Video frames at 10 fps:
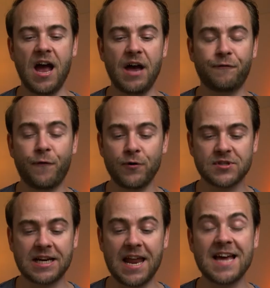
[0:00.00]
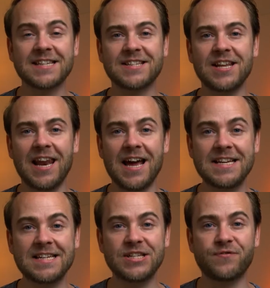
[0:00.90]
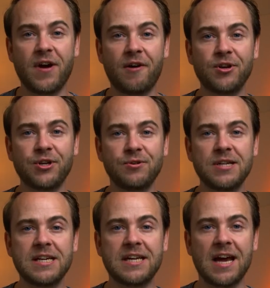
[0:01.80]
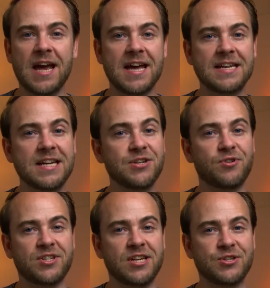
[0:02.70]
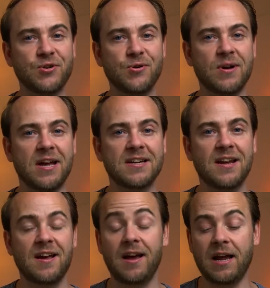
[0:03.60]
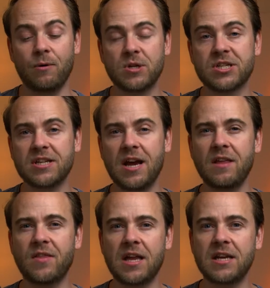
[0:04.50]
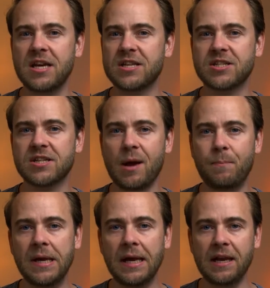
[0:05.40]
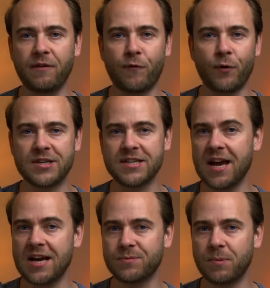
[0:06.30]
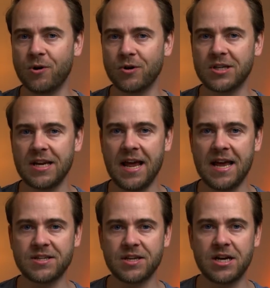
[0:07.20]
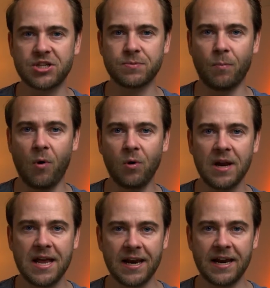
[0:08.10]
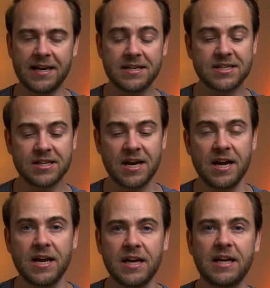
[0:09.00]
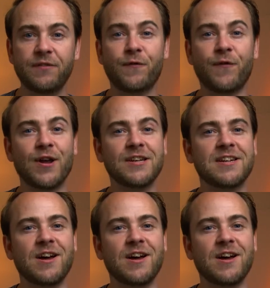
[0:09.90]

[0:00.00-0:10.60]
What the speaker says: At first glance, the light is very unique and interesting to look at, and I would say that it's appealing for its eyes because it has a small lens in front